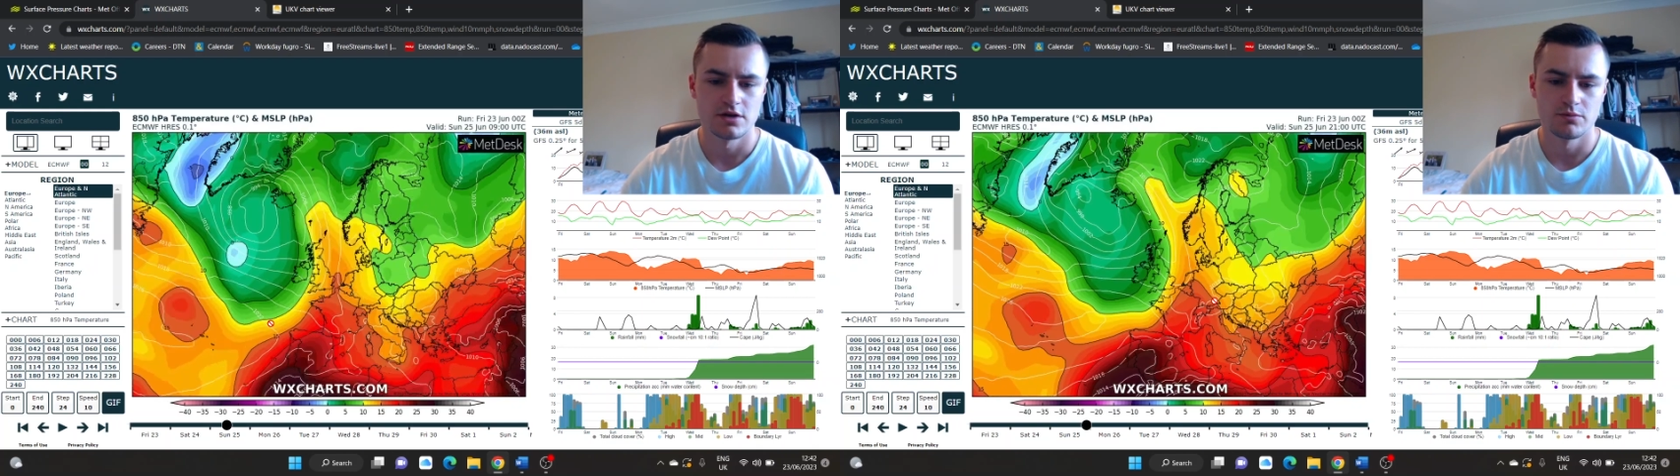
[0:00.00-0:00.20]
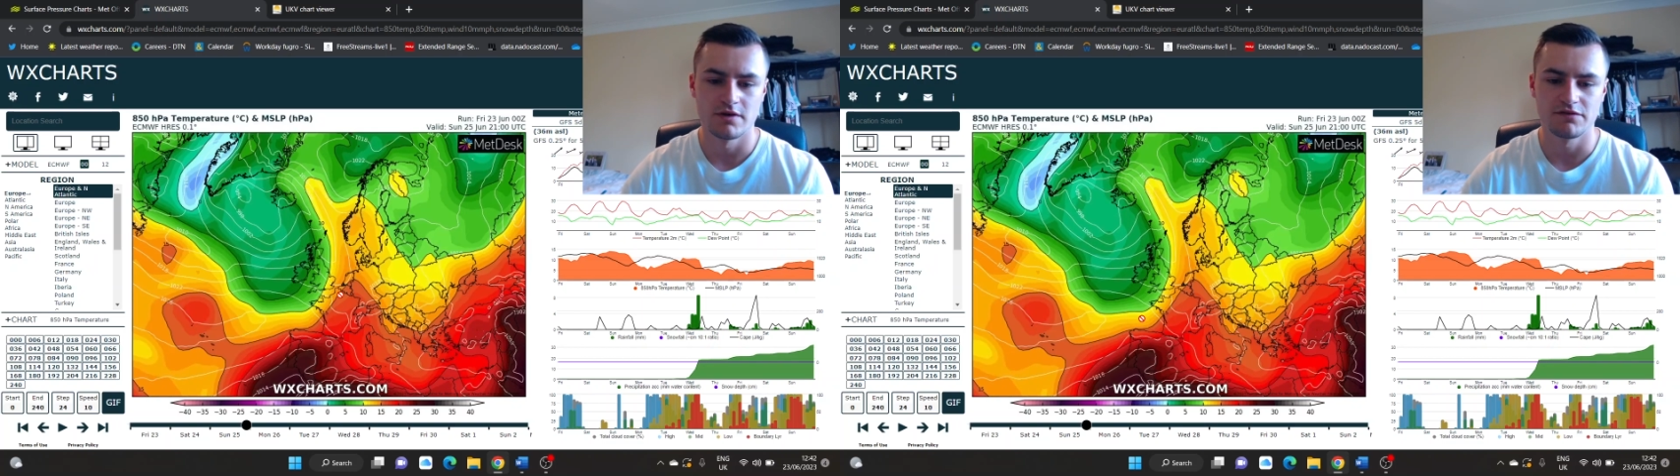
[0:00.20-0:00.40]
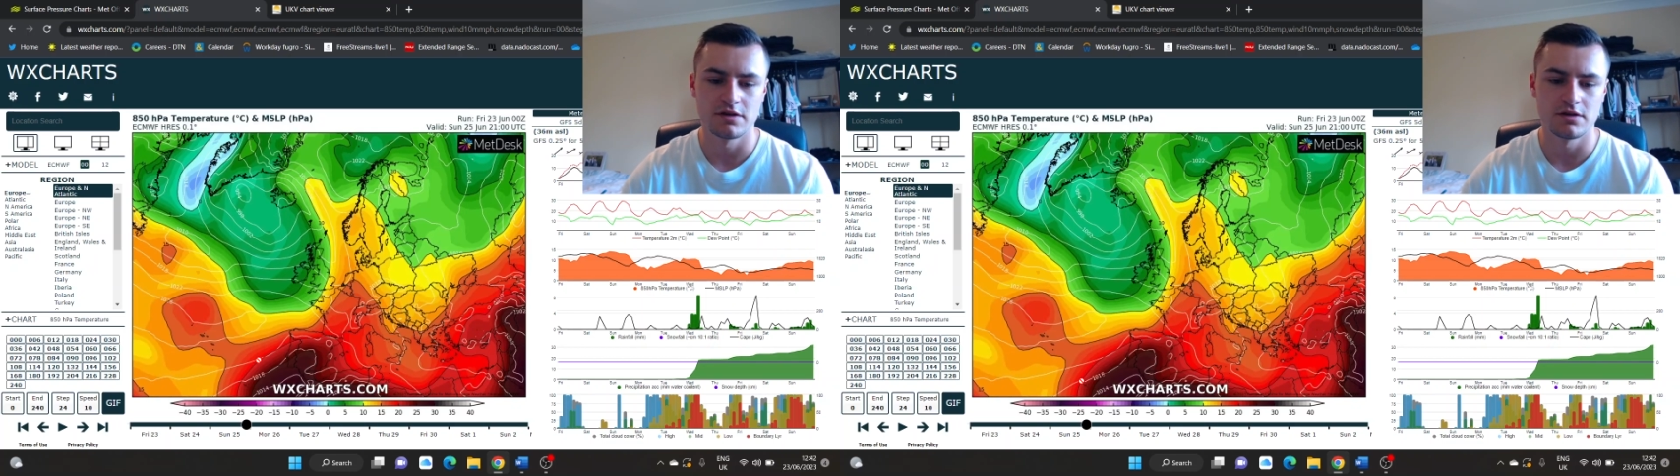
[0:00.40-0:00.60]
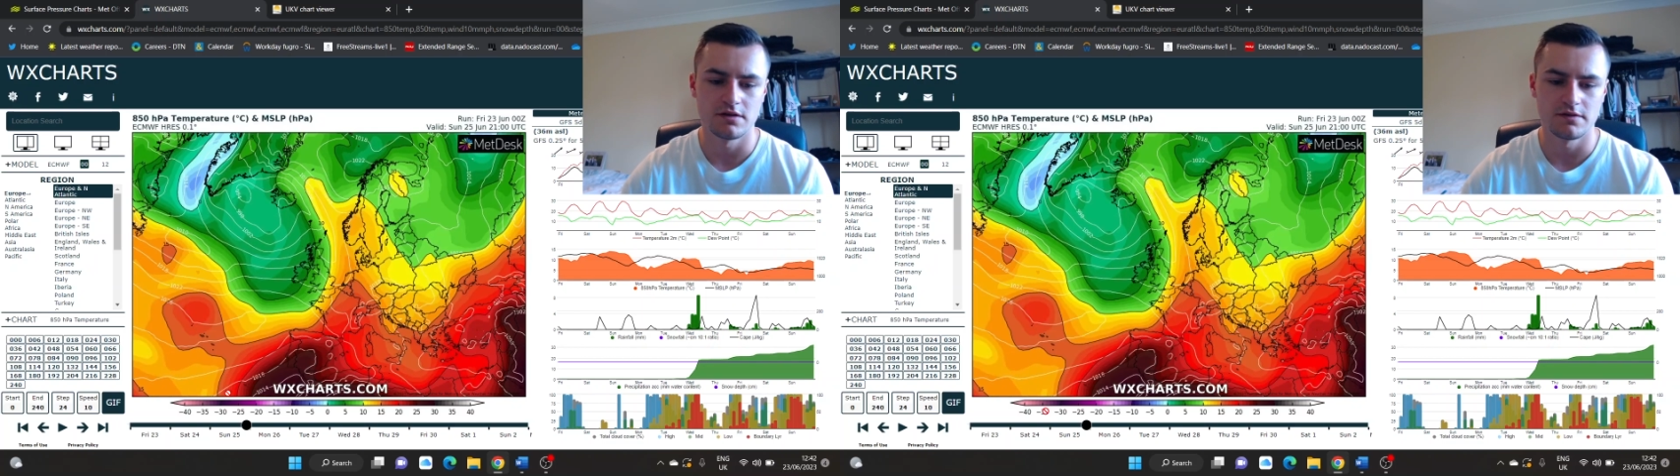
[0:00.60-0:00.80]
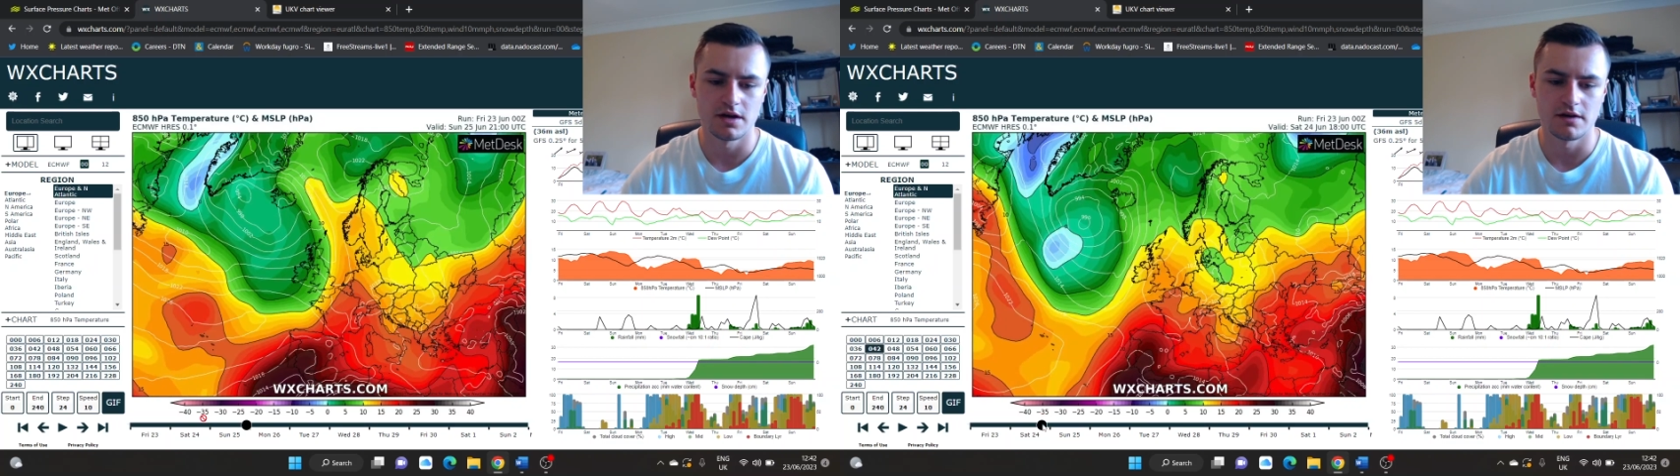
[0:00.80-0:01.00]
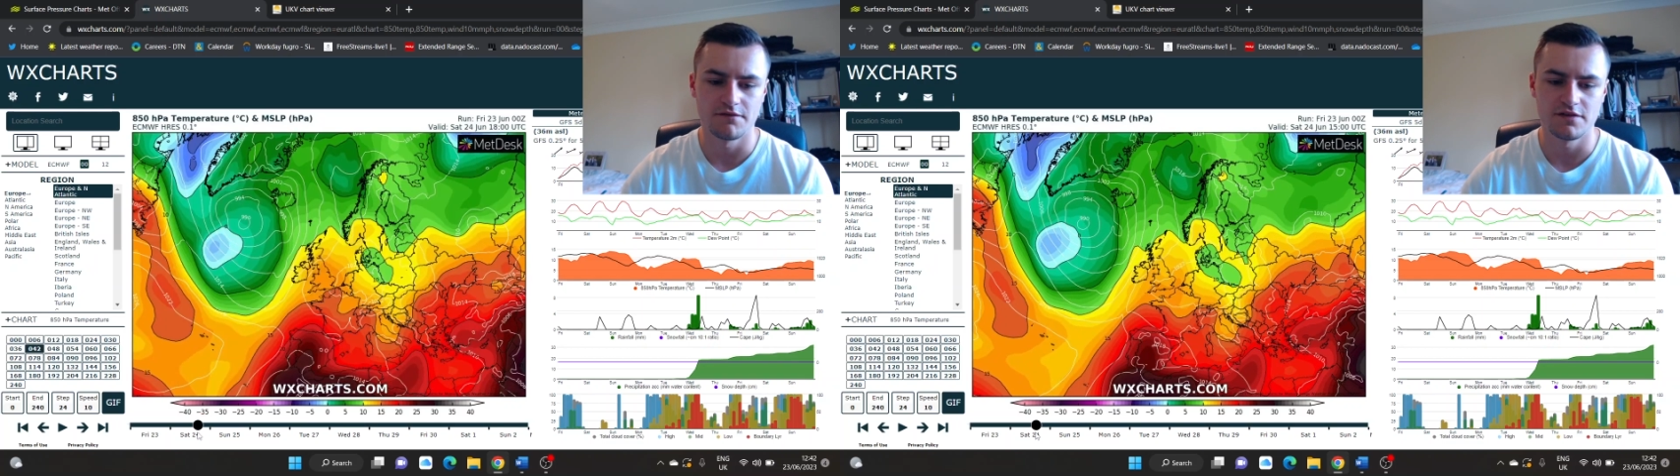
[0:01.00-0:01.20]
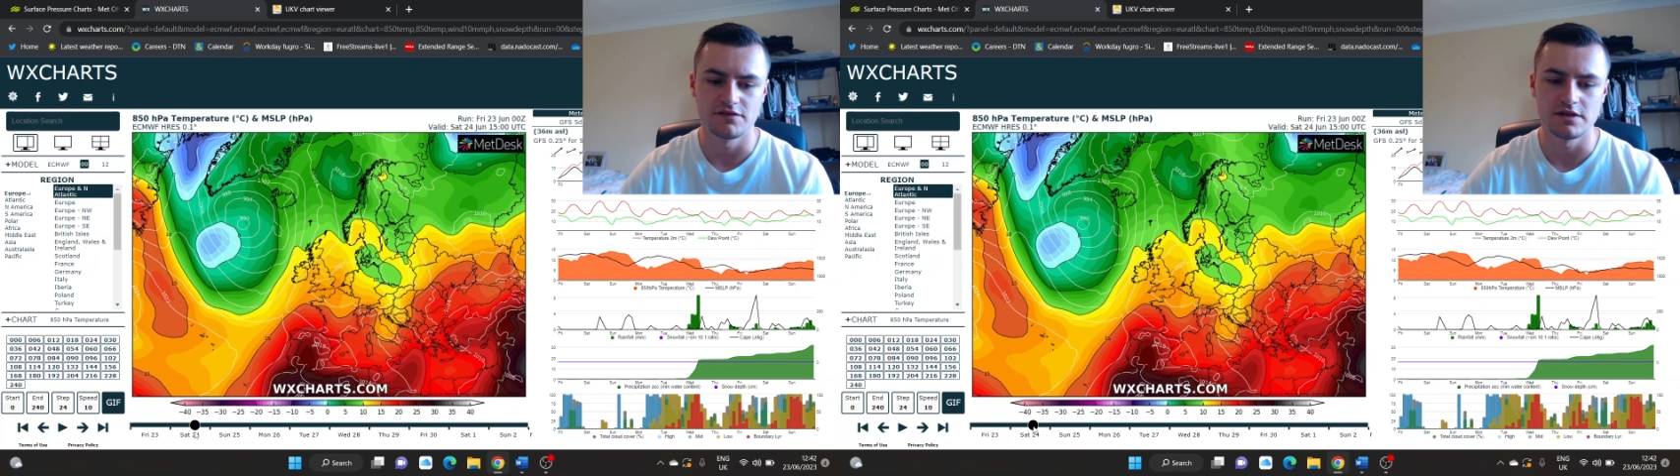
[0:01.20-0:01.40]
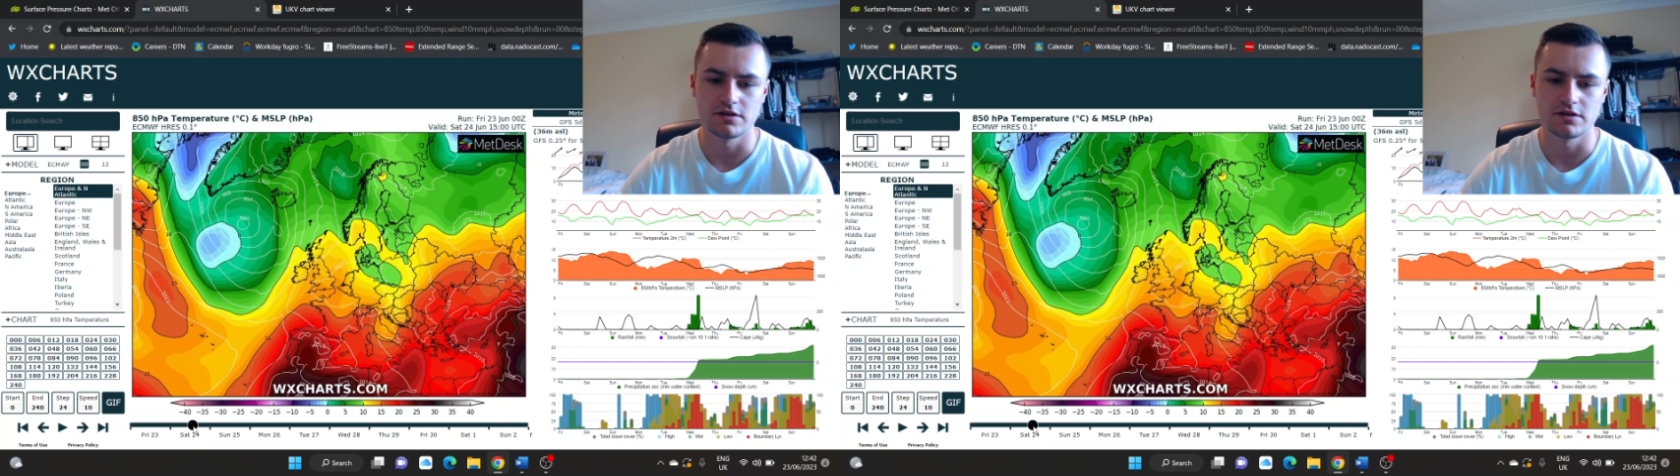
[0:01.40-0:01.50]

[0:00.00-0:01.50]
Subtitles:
with the 15